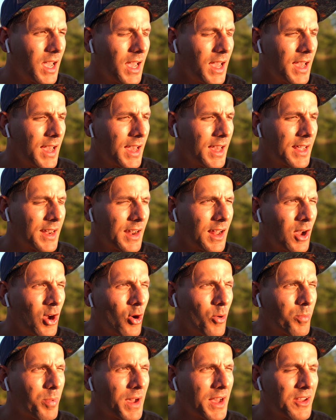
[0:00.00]
And I
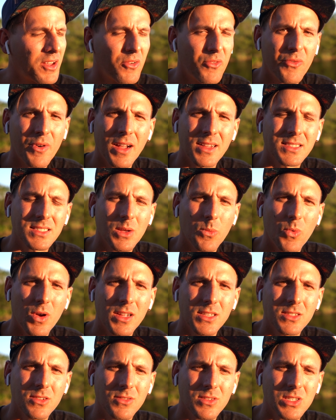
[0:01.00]
hope I find some
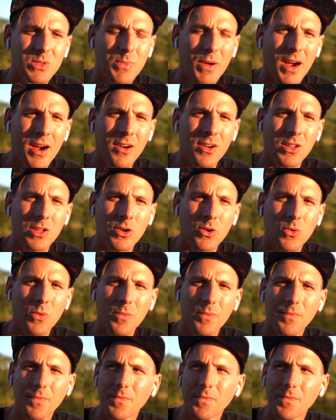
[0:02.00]
way to inspire you